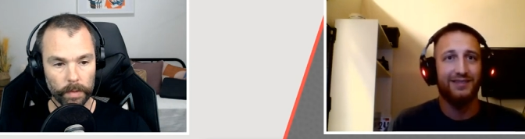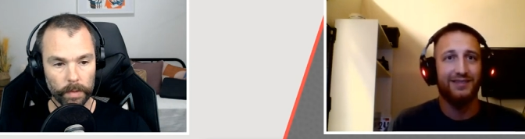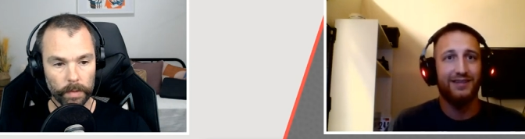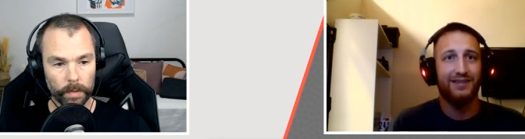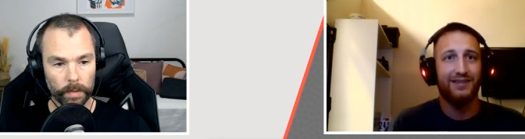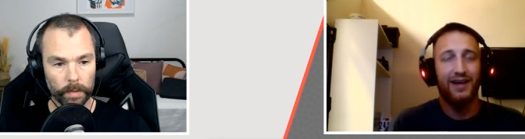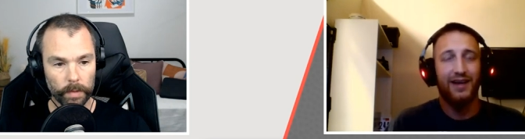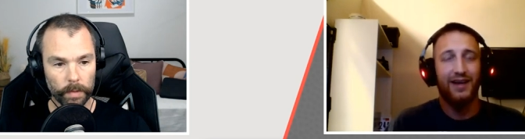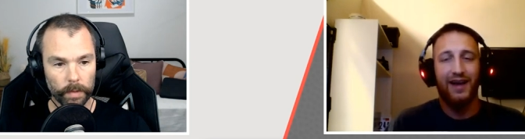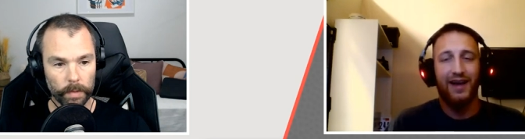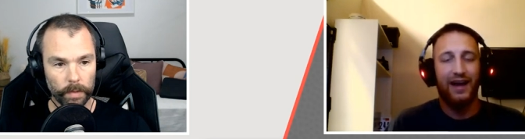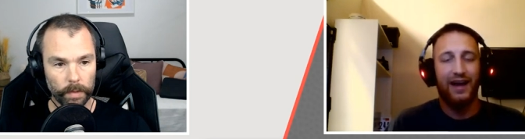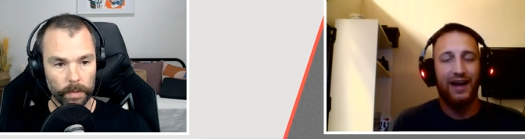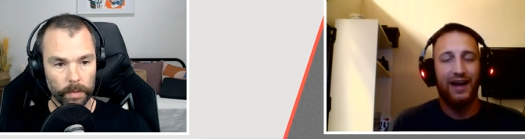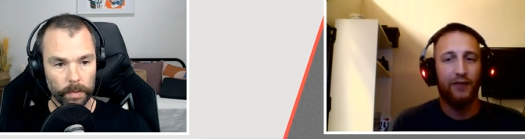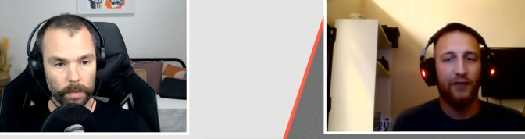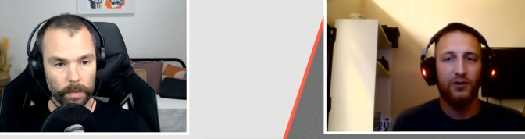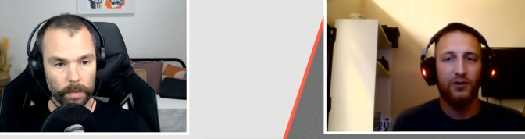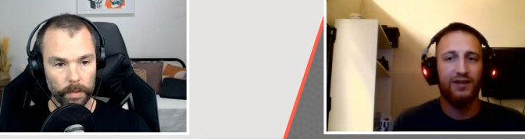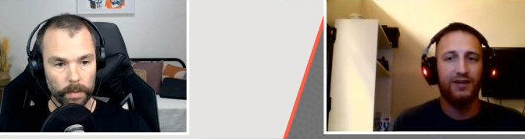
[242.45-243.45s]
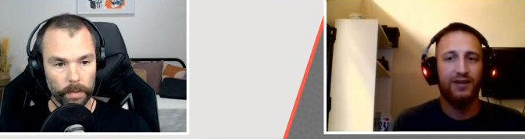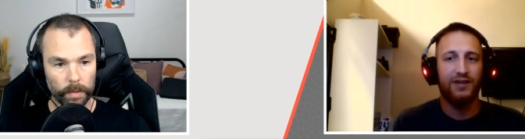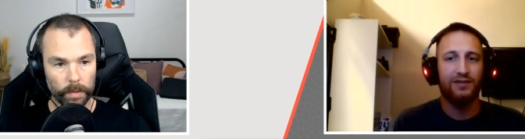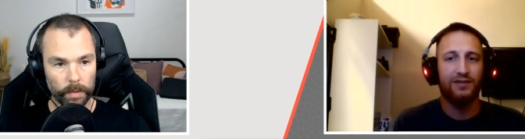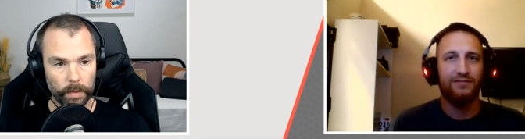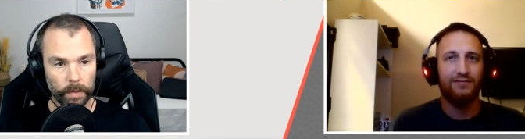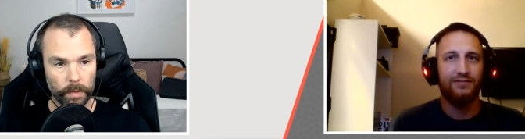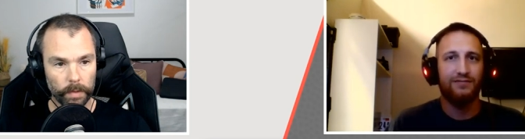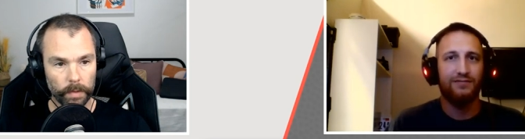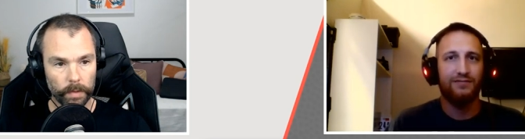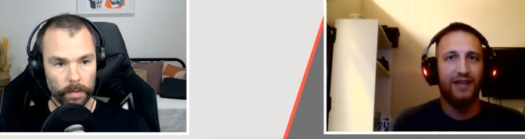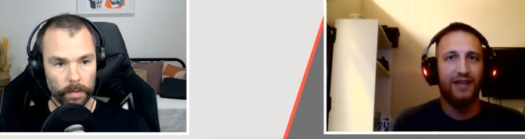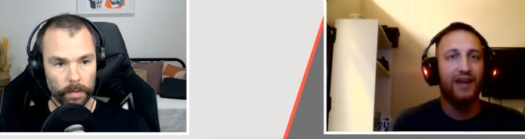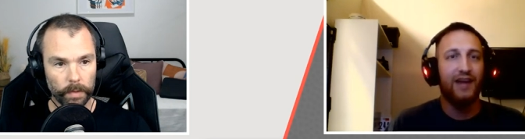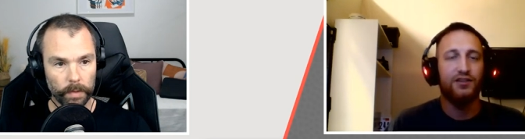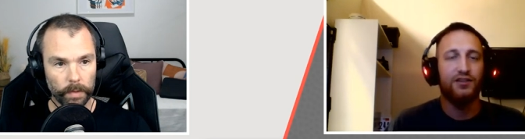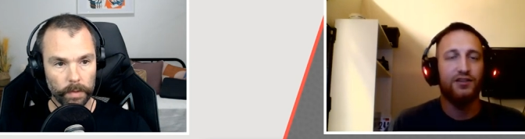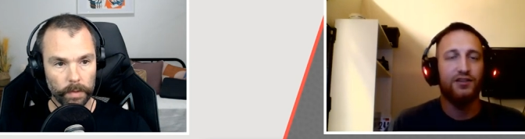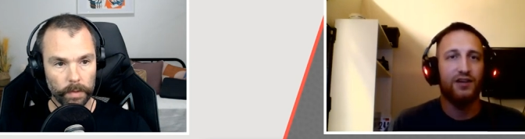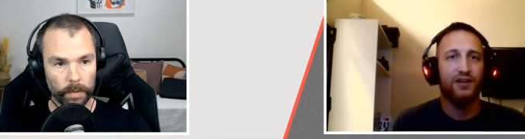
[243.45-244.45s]
Speaker 1: And I really can't
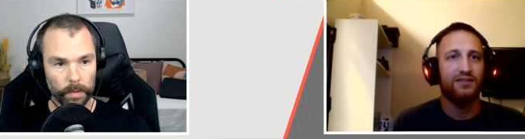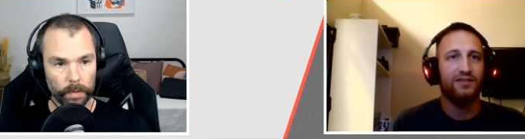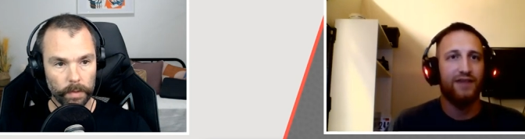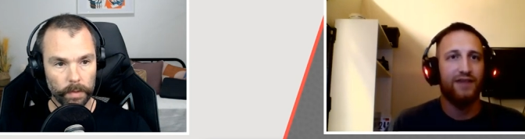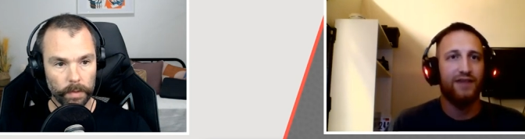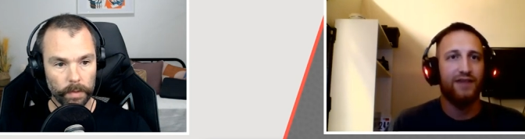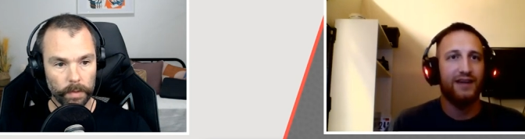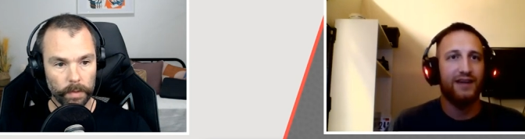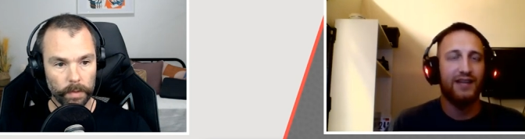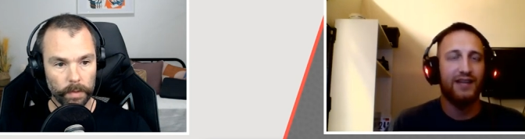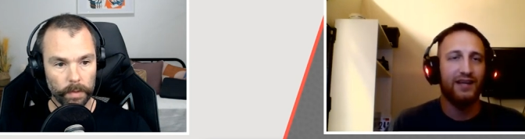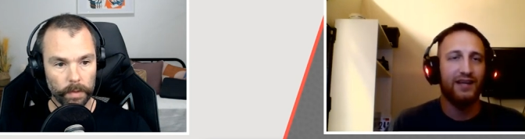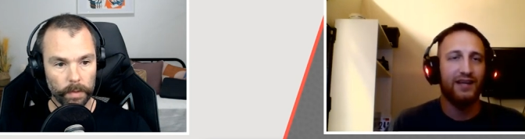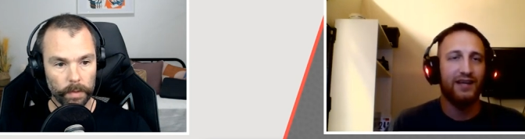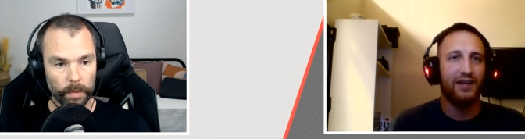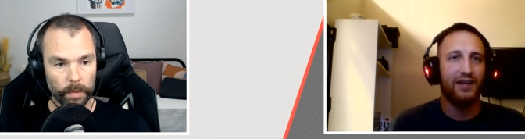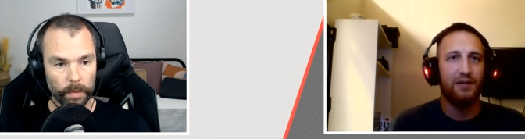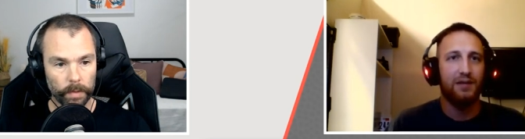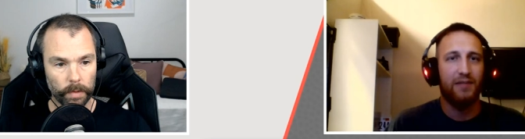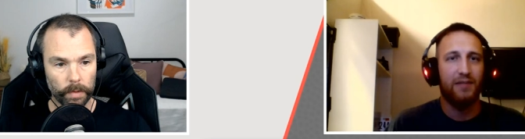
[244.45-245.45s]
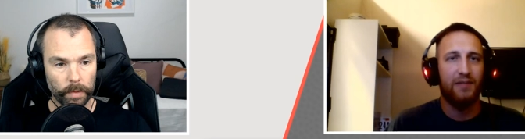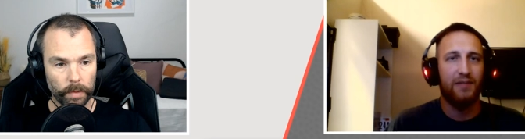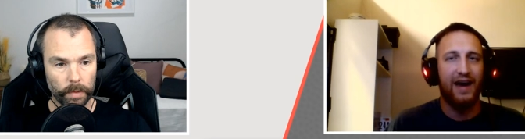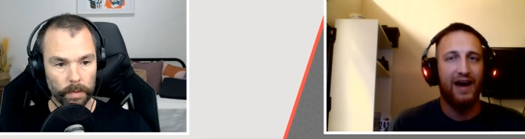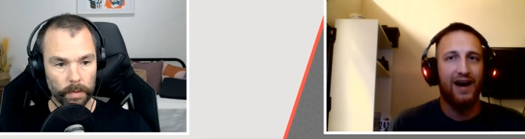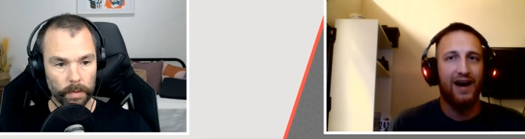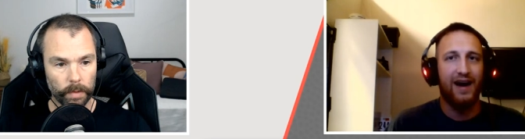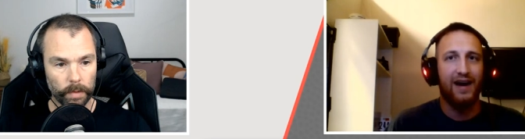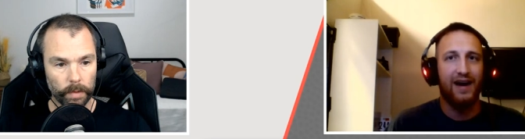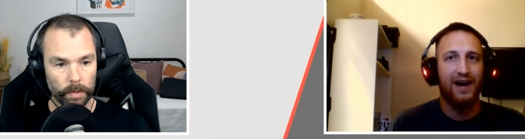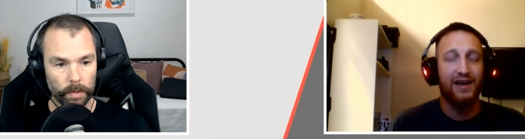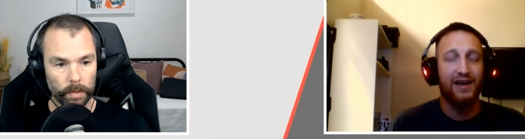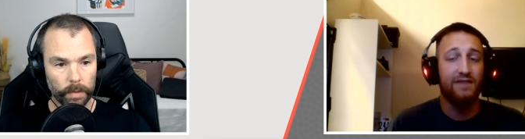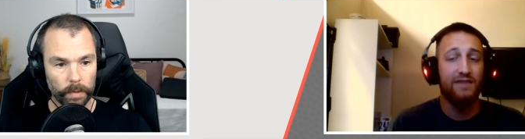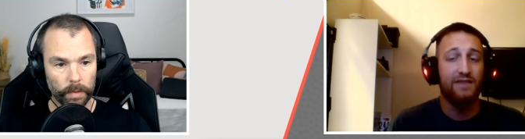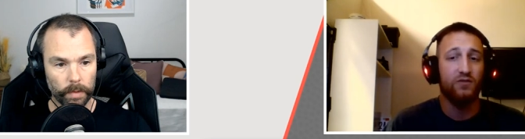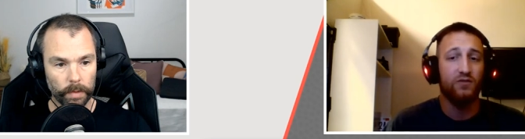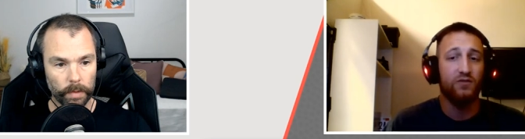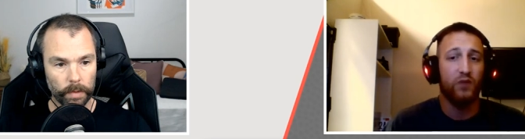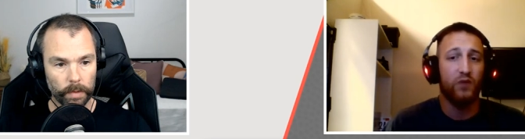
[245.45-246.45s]
justify taking him that high, even
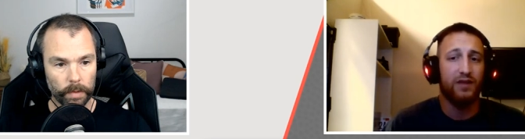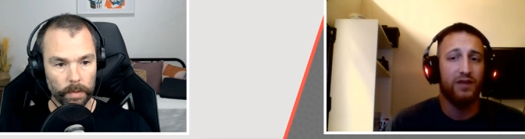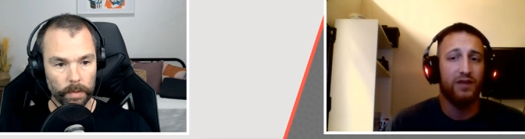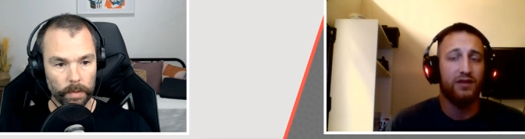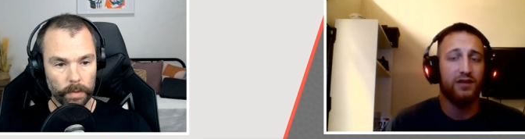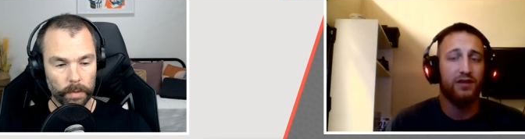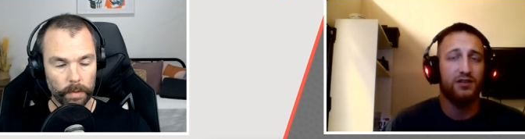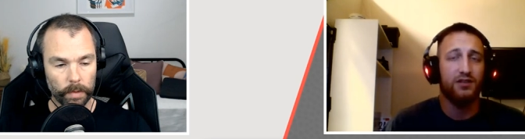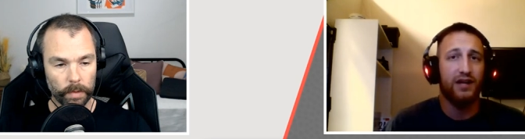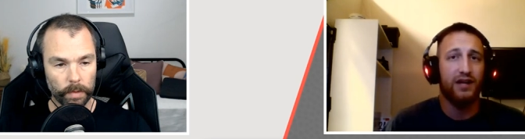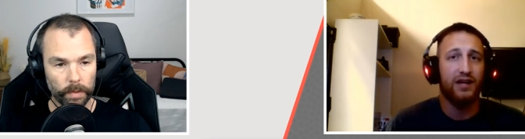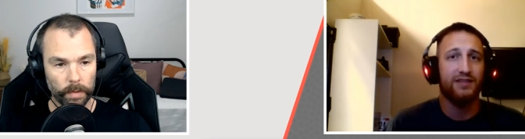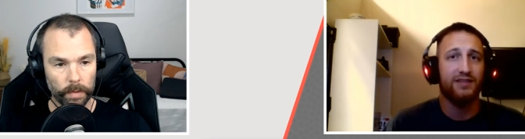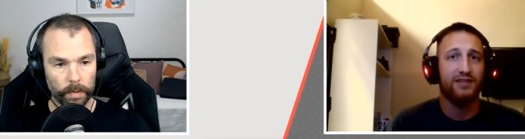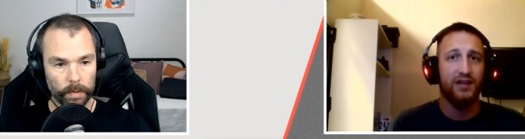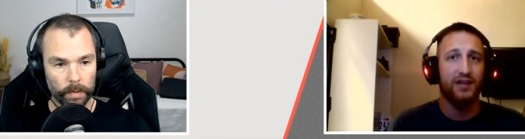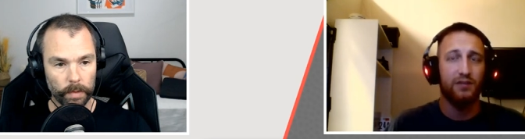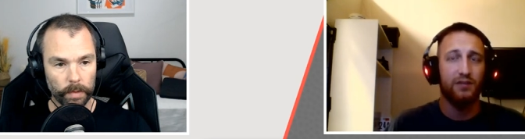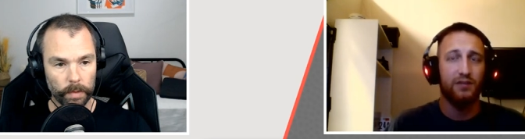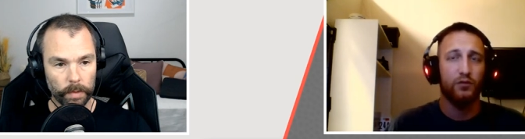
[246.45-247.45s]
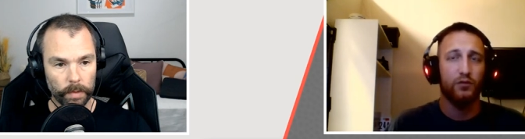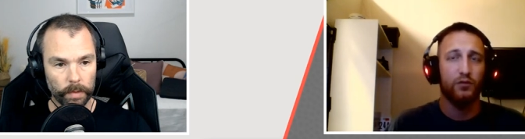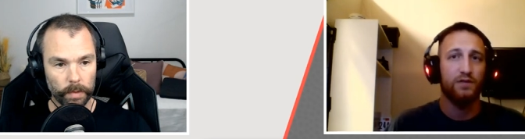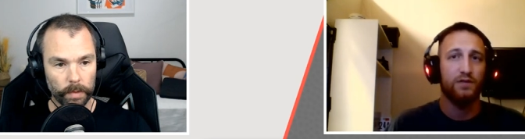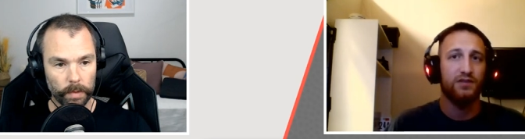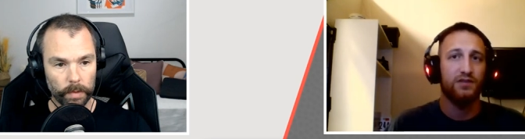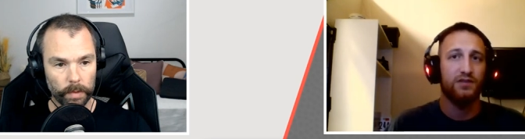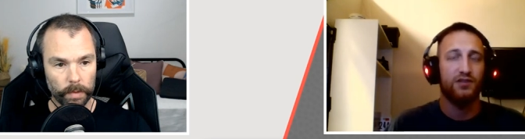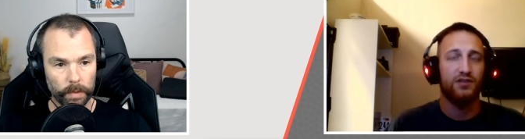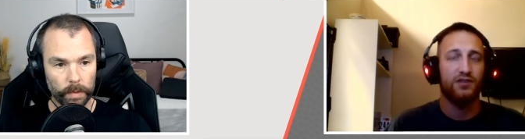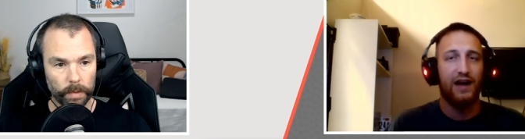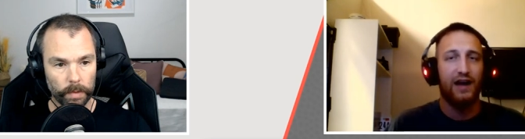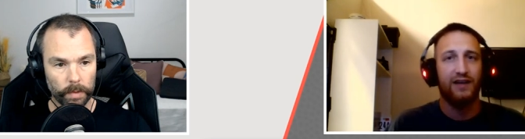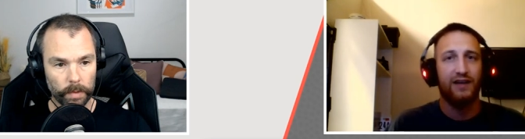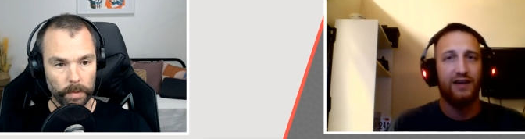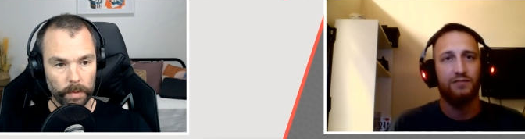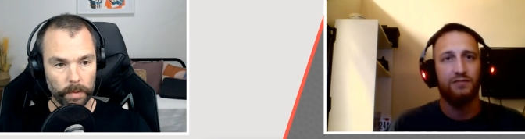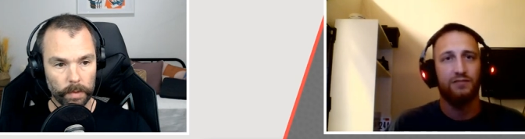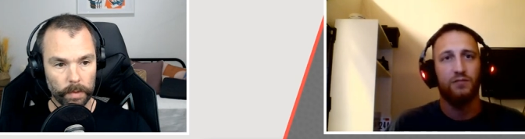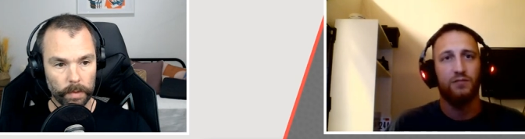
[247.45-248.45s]
with the chance that he improves his shot, and
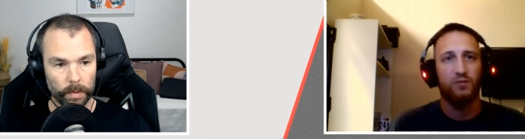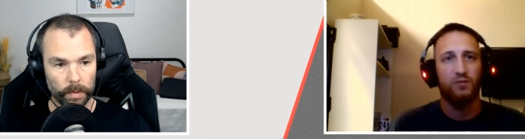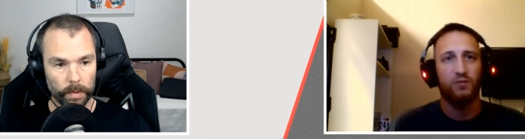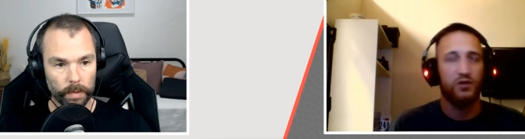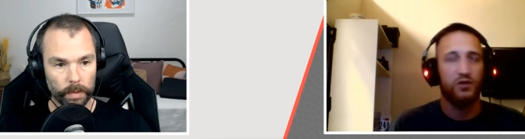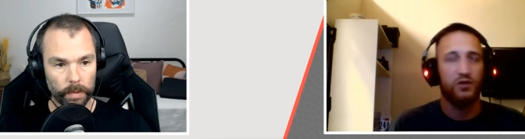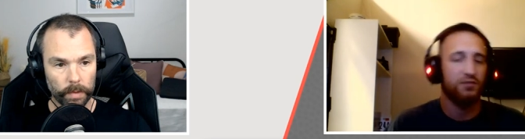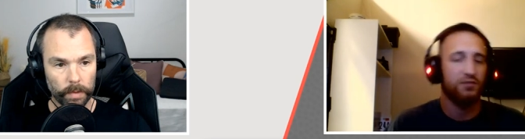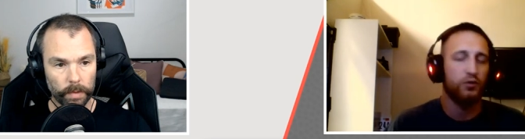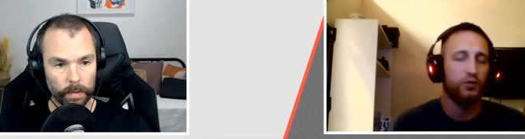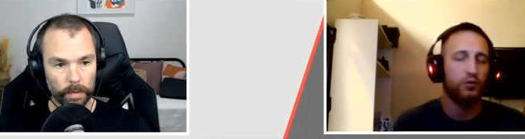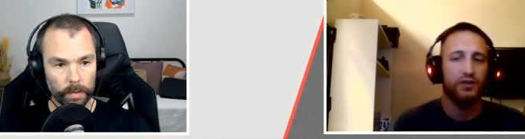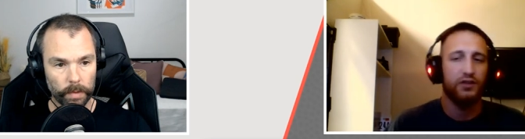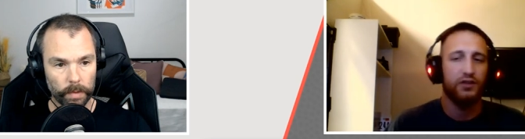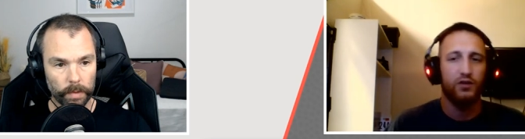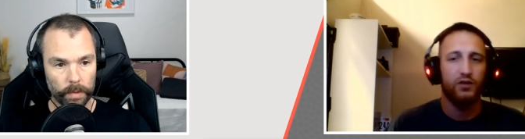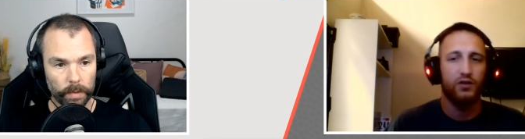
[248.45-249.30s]
which would do